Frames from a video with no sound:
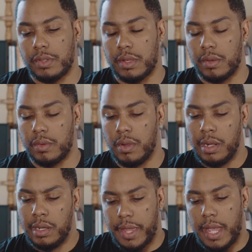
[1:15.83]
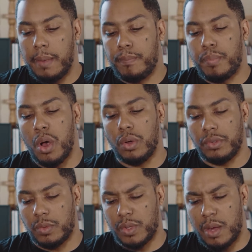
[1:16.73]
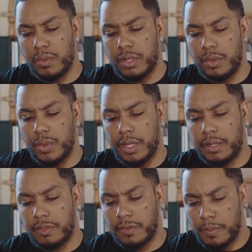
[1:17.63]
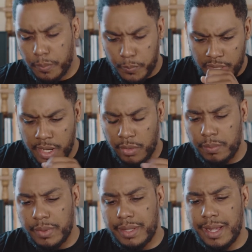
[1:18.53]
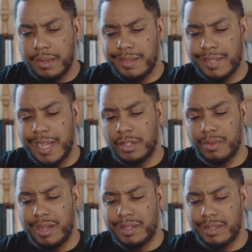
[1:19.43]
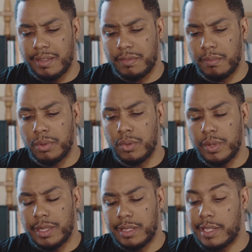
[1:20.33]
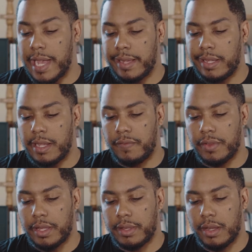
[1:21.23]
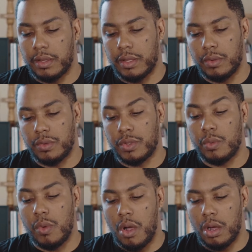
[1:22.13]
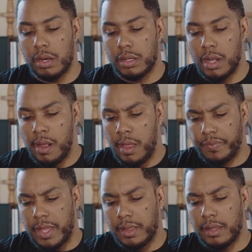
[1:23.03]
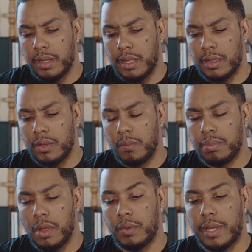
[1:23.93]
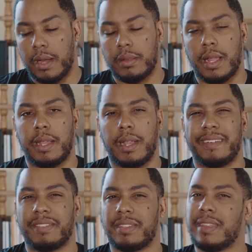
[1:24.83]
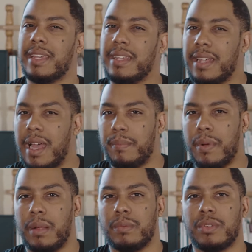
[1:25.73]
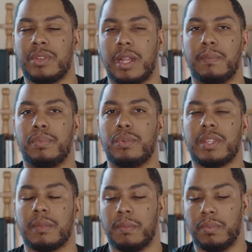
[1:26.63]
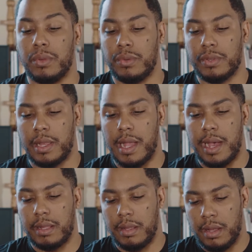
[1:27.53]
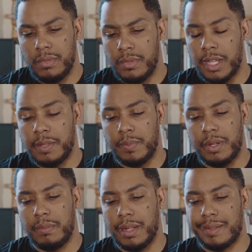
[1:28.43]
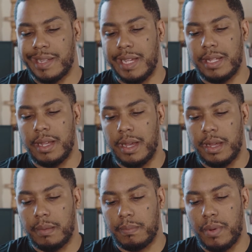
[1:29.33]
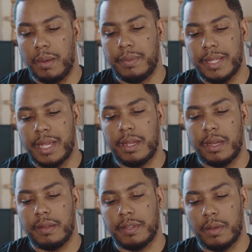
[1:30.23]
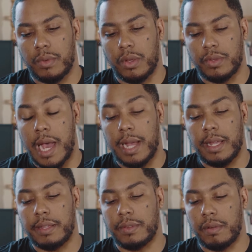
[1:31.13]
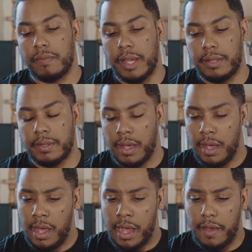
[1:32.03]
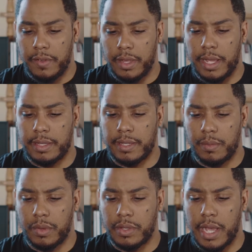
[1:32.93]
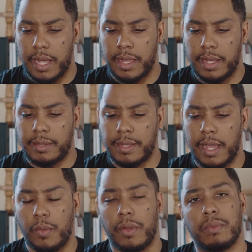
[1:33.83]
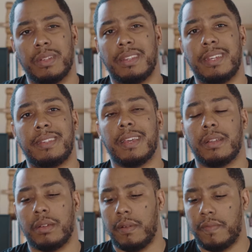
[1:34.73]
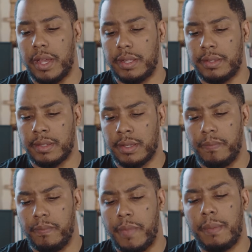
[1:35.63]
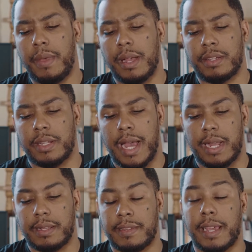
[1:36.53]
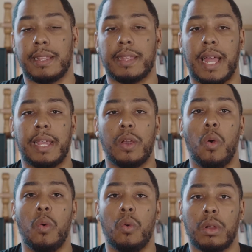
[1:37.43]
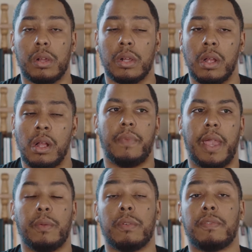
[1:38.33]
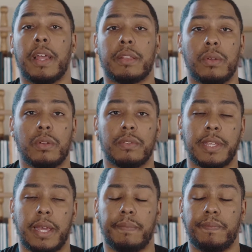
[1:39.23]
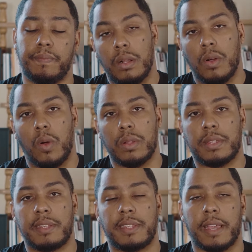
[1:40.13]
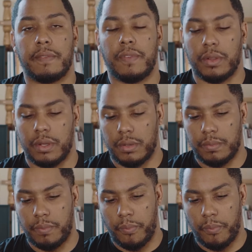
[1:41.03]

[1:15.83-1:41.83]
So in post, what I would do is I would bring down the saturations of the blue in the jacket. I feel like they're a little too hard. They look a little blown out. Like, I think I probably was trying to boost up the blues a lot. That's pretty much it. Probably take care of some of those highlights on her face. I feel like some of those highlights take away from the detail on her face. Maybe I should have had a second light or a reflector on set. On to the second photo.